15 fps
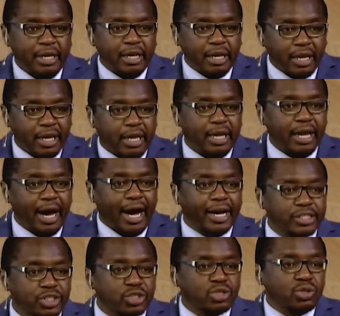he
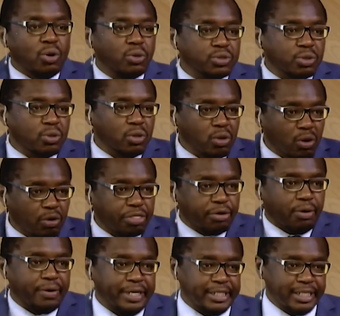has total
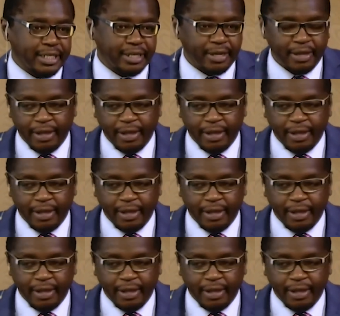authority.